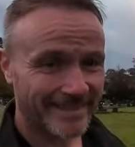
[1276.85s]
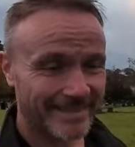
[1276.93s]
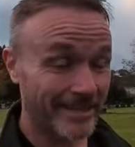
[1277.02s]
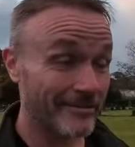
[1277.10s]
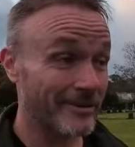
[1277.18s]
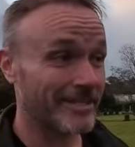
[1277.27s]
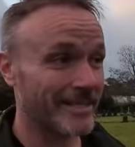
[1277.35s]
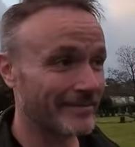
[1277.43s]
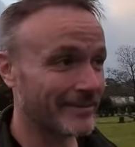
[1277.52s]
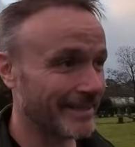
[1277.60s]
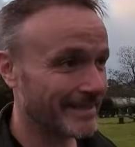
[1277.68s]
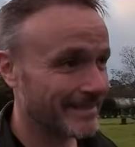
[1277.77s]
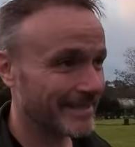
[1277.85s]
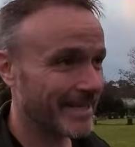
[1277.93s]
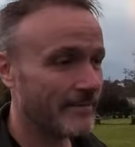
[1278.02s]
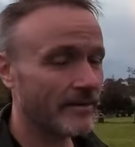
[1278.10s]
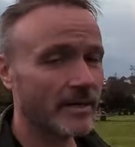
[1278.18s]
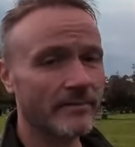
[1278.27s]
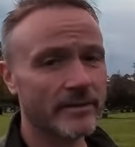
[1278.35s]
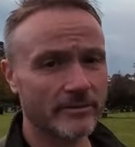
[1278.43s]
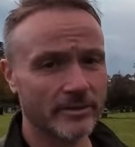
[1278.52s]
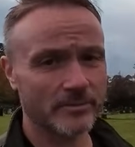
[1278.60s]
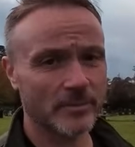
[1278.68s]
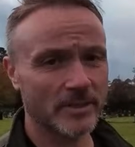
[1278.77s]
Serious stuff done. Have a lovely
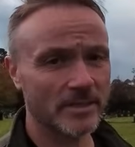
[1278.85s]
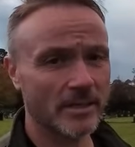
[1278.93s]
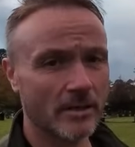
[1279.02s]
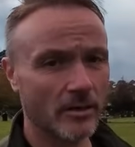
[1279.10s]
Christmas.